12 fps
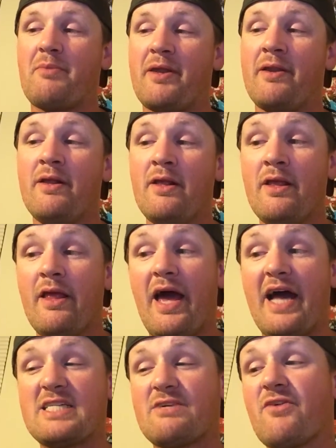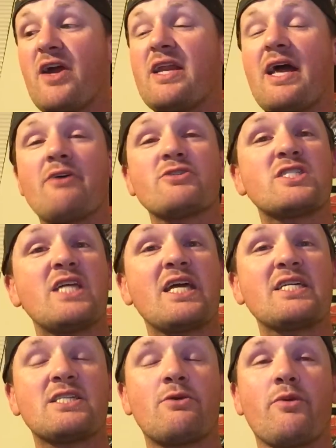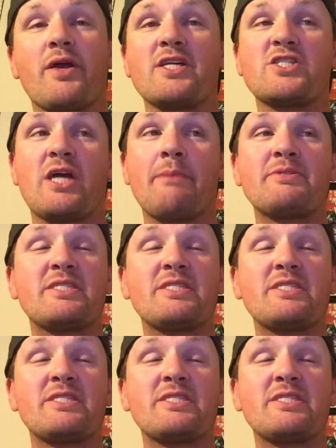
But as of right now, Sting is in ring shape.